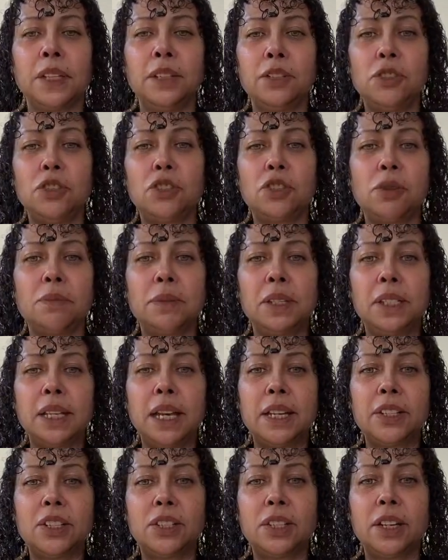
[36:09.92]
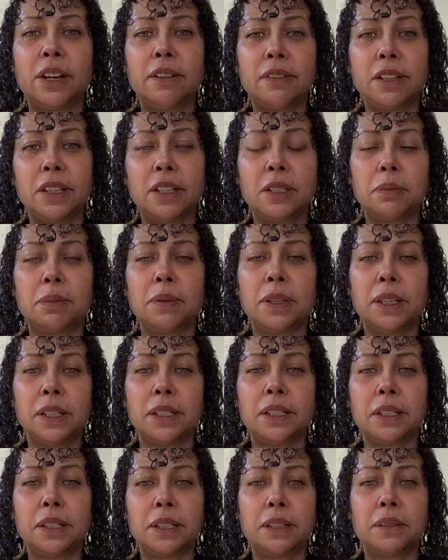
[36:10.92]
Can you show me Sagittarius,
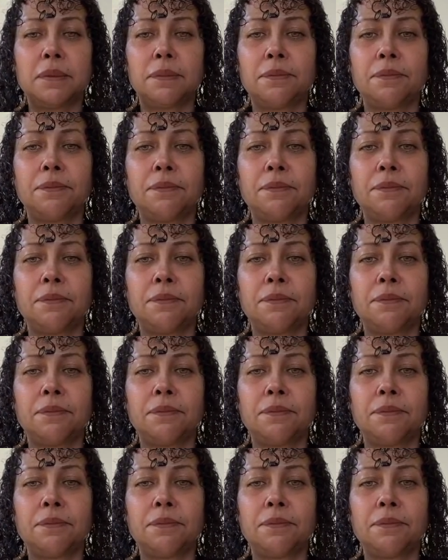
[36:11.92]
please?